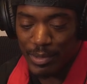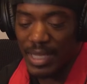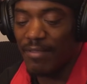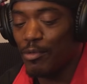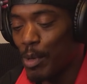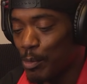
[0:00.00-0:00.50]

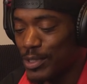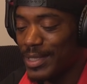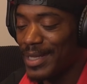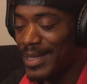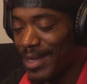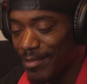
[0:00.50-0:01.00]
everyone was
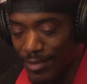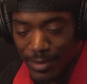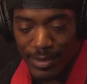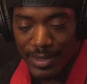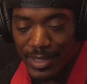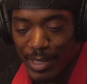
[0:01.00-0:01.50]
together.
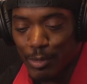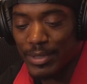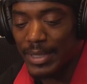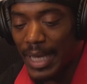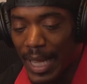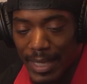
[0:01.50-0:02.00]
It
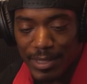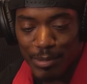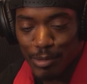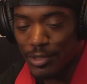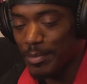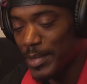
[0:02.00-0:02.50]
was nice.
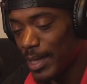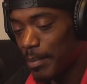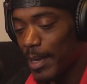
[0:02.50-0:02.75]
We used to meet up